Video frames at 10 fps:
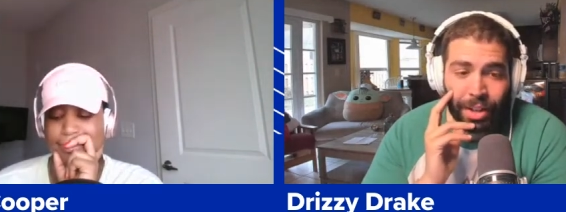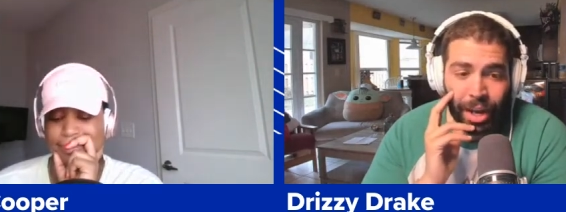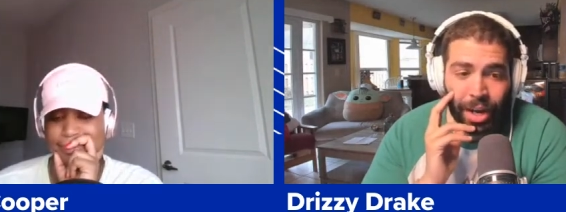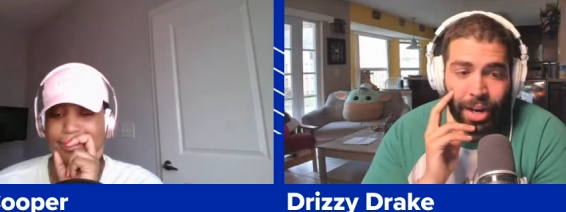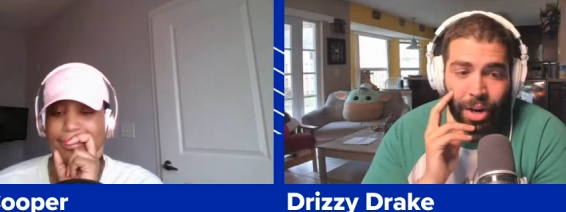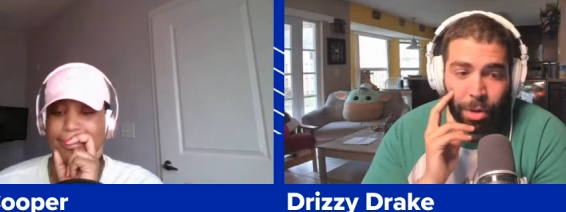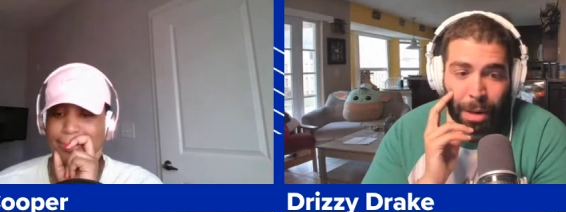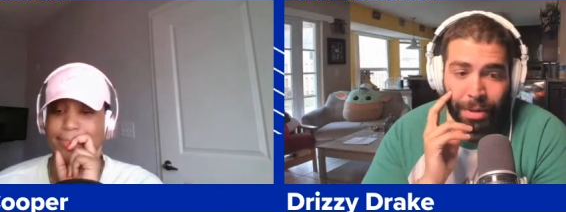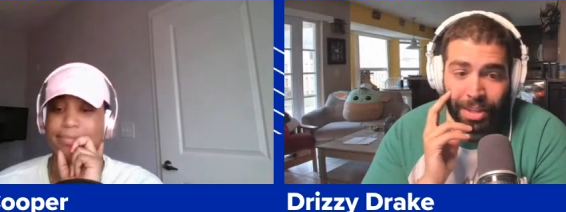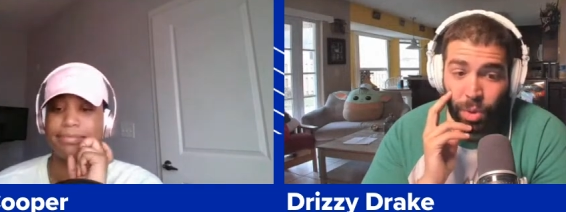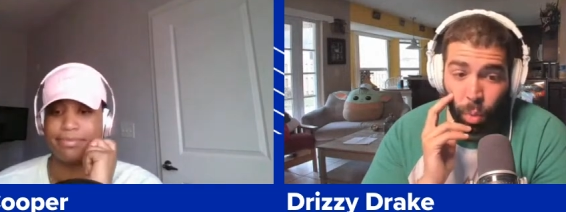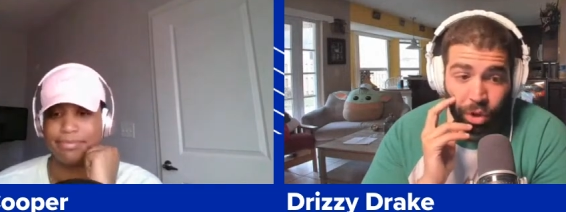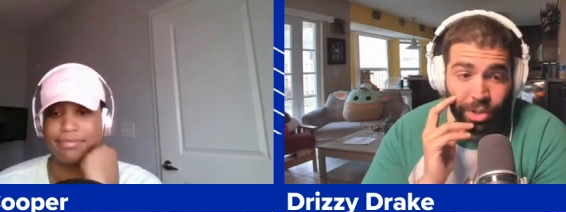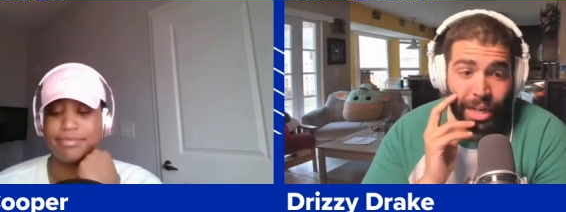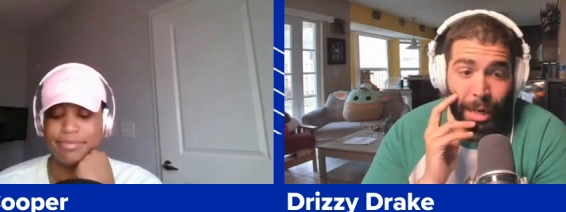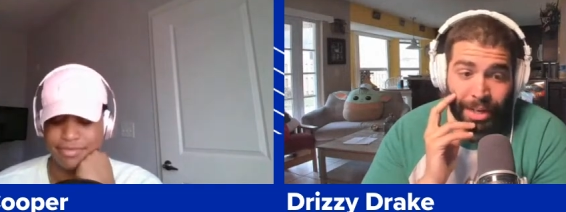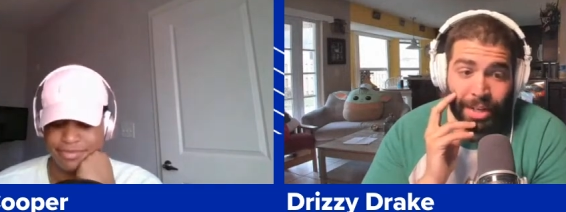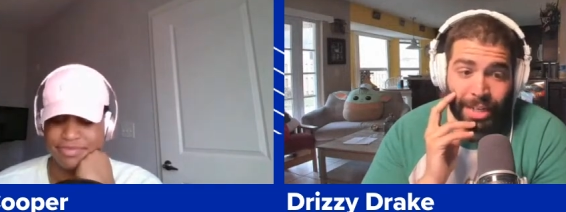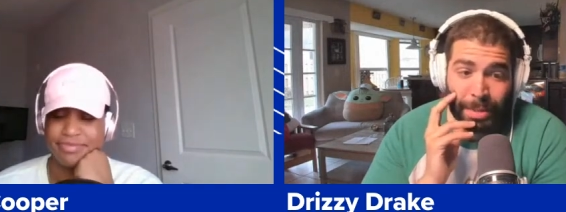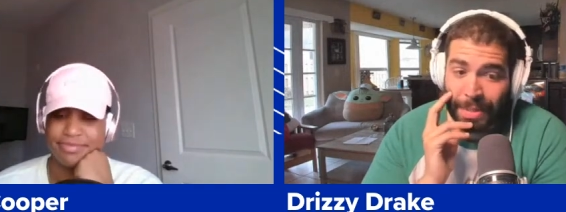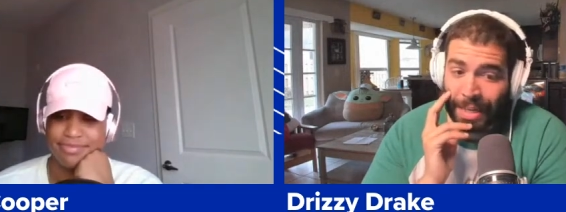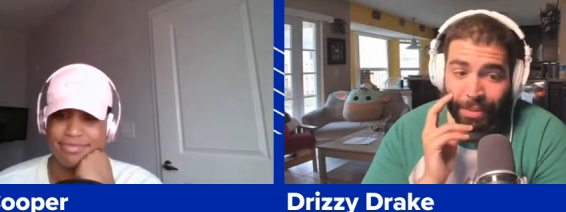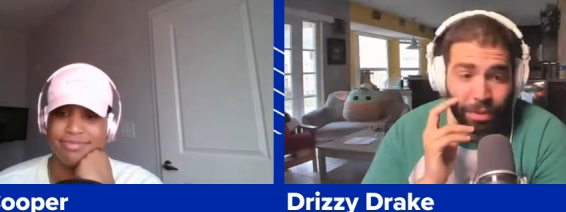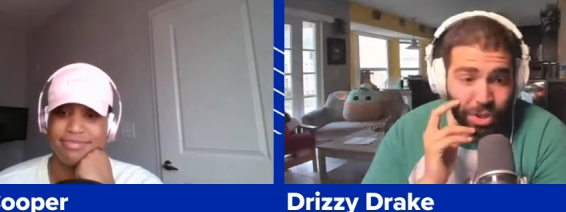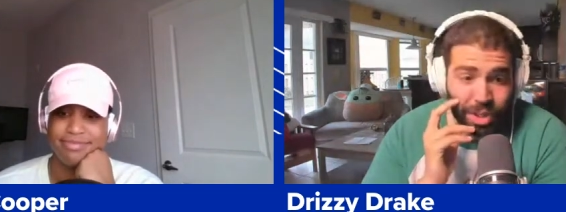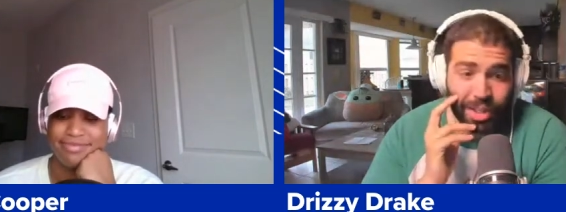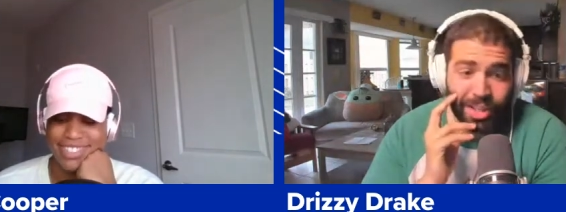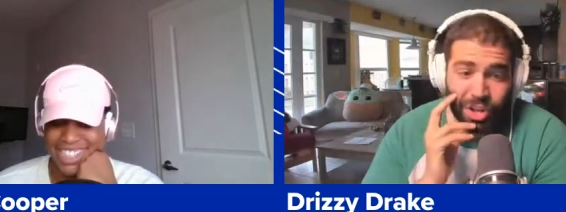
Speaker 1: They are probably the worst top 10 team I think I've ever seen.